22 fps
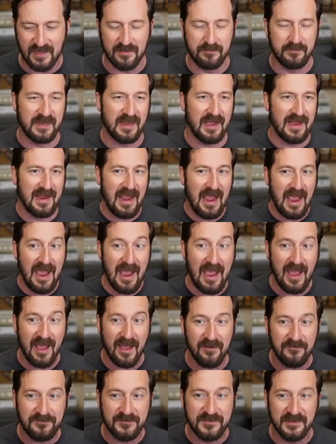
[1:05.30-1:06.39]
telling me I
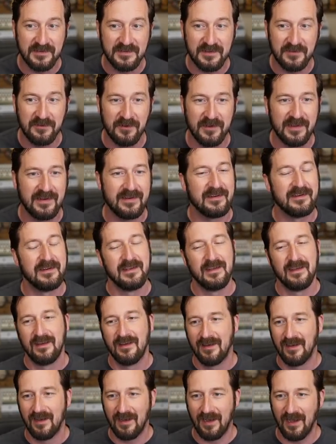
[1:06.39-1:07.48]
have to do it,
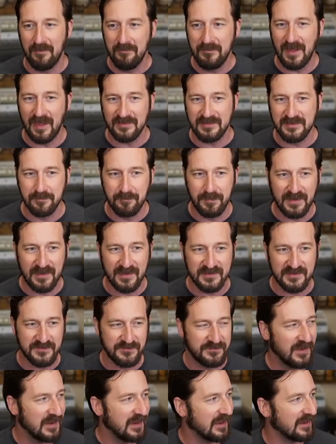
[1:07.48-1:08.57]
I'm not the
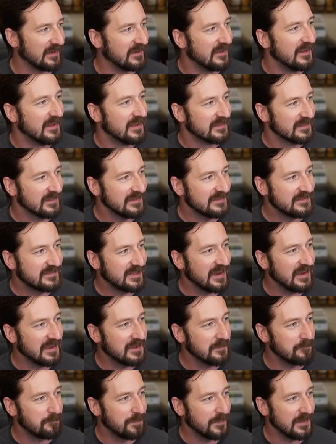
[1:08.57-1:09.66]
biggest fan. Let's
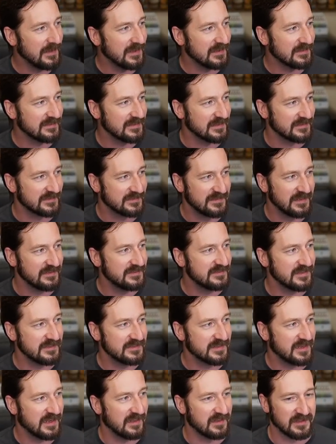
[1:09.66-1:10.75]
take a peek at this. This
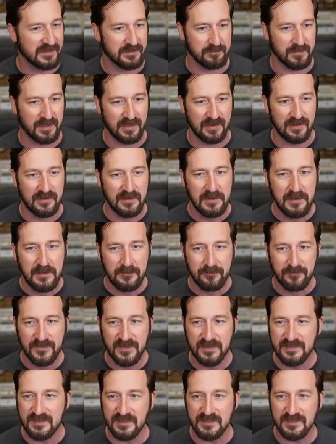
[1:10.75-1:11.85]
is killing me.
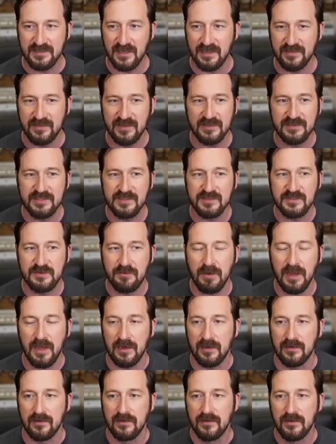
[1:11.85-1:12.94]
This is
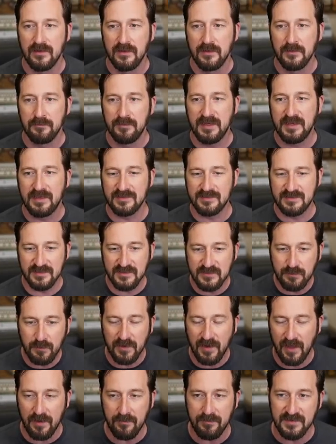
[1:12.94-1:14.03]
great, because this is
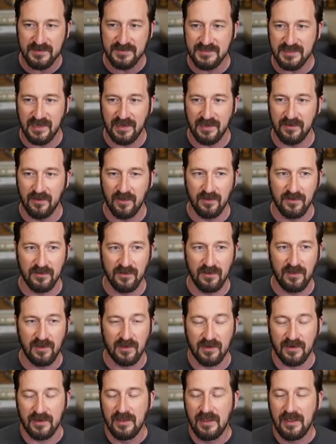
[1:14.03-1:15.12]
what I've been saying all
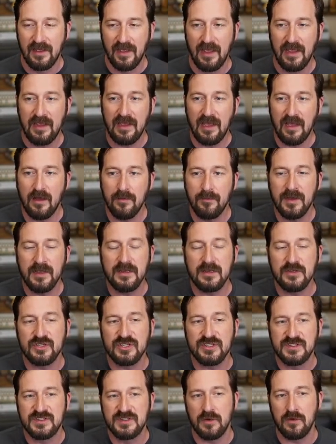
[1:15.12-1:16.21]
along. Hey, how about you
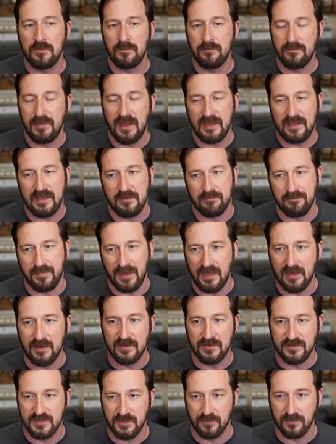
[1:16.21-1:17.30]
just don't make it
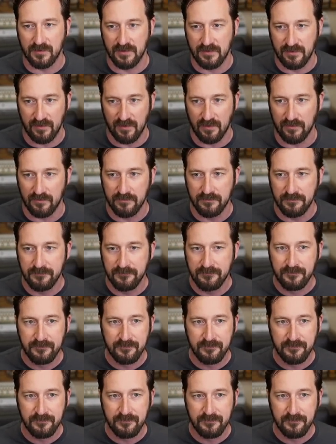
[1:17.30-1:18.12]
mandatory, though?